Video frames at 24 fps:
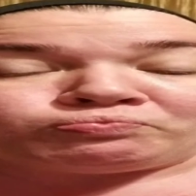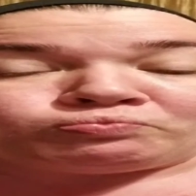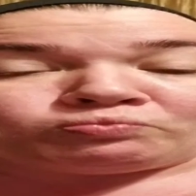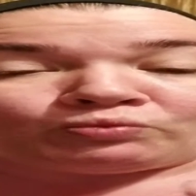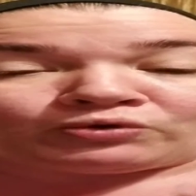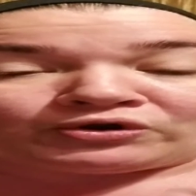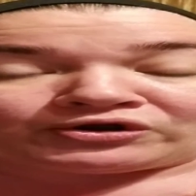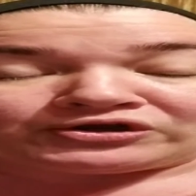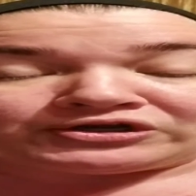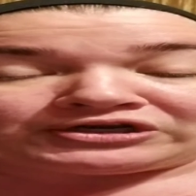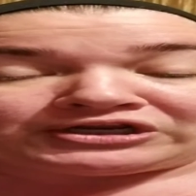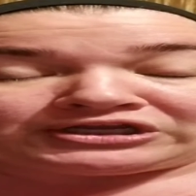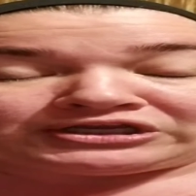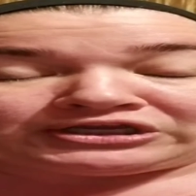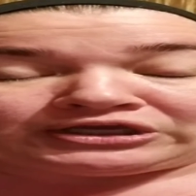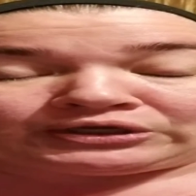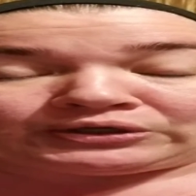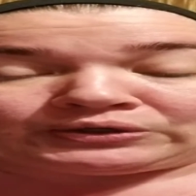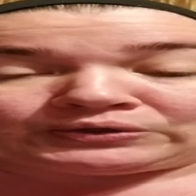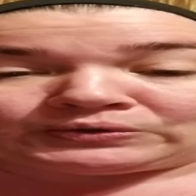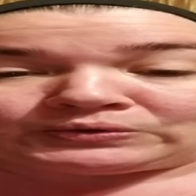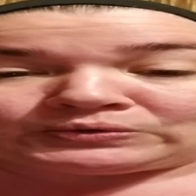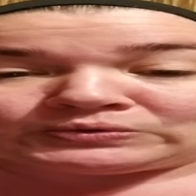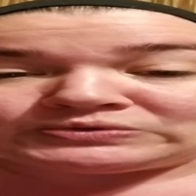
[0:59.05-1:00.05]
We're going to
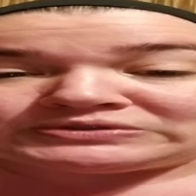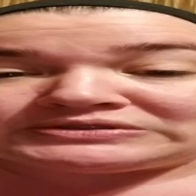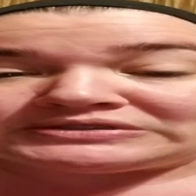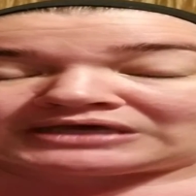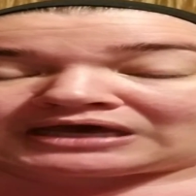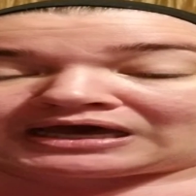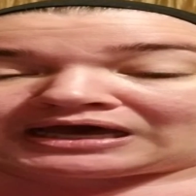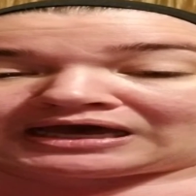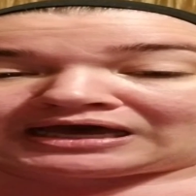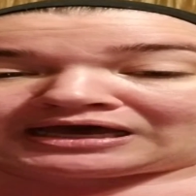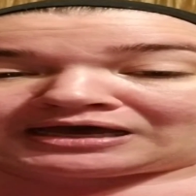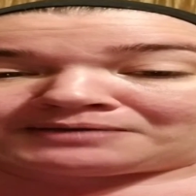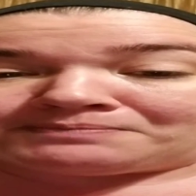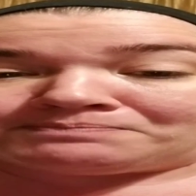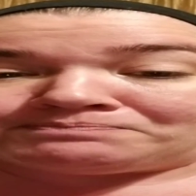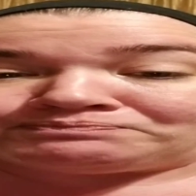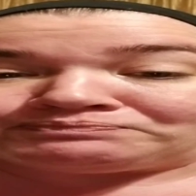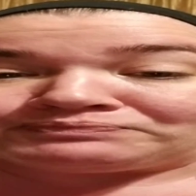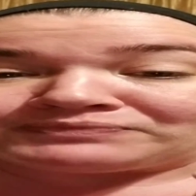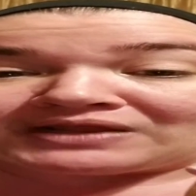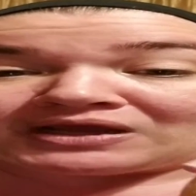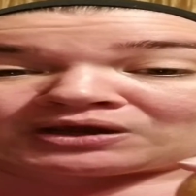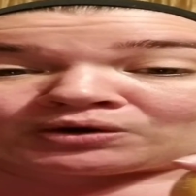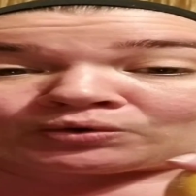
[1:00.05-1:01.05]
use
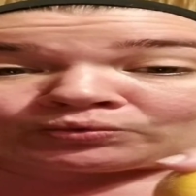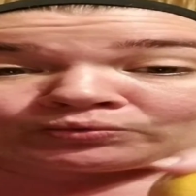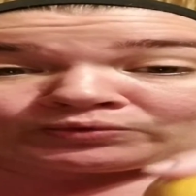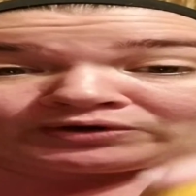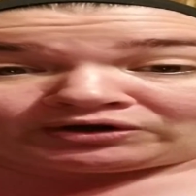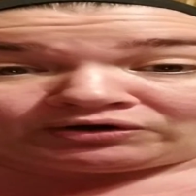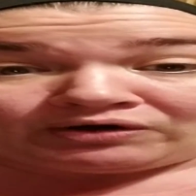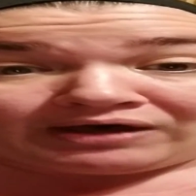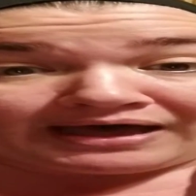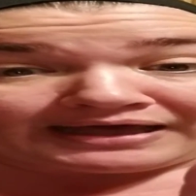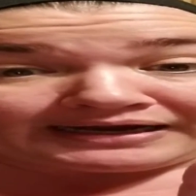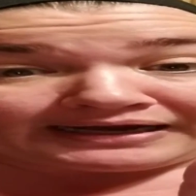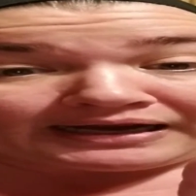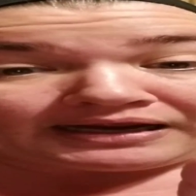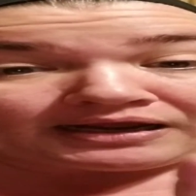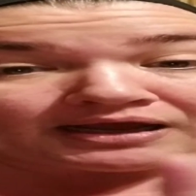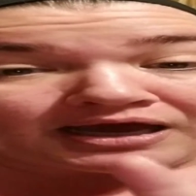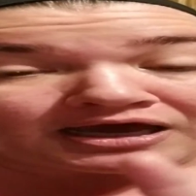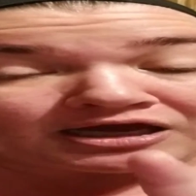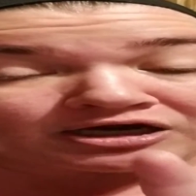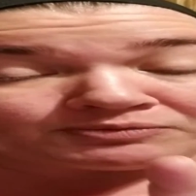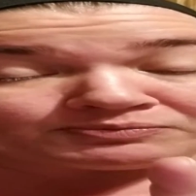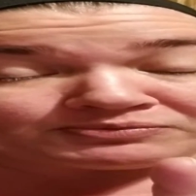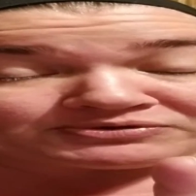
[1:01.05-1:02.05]
real honey,
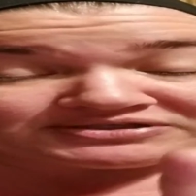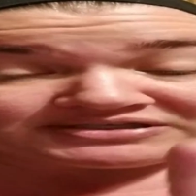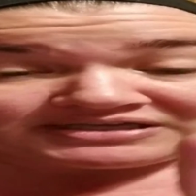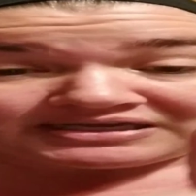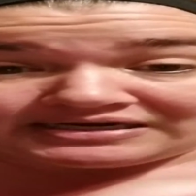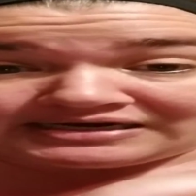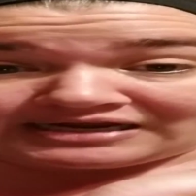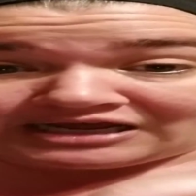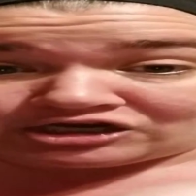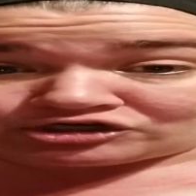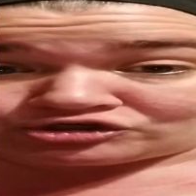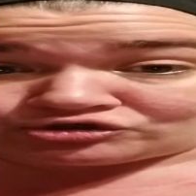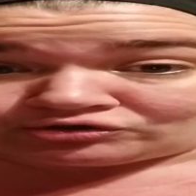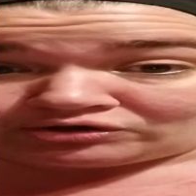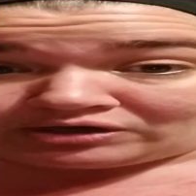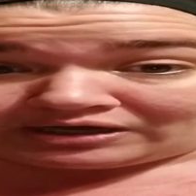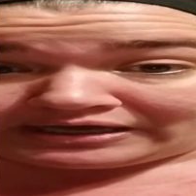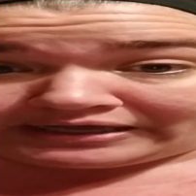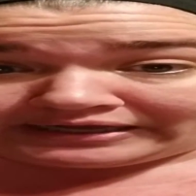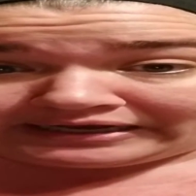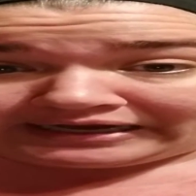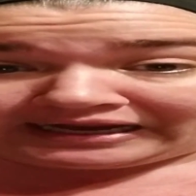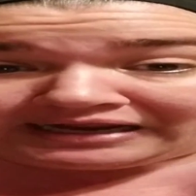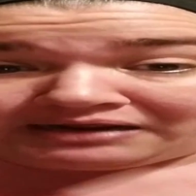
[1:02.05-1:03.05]
100% natural
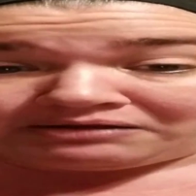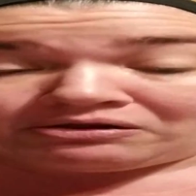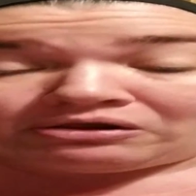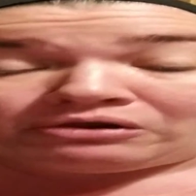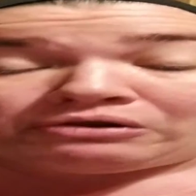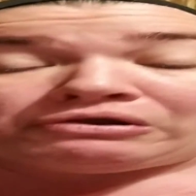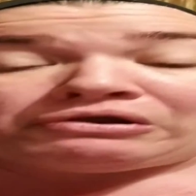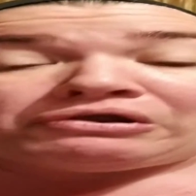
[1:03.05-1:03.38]
honey.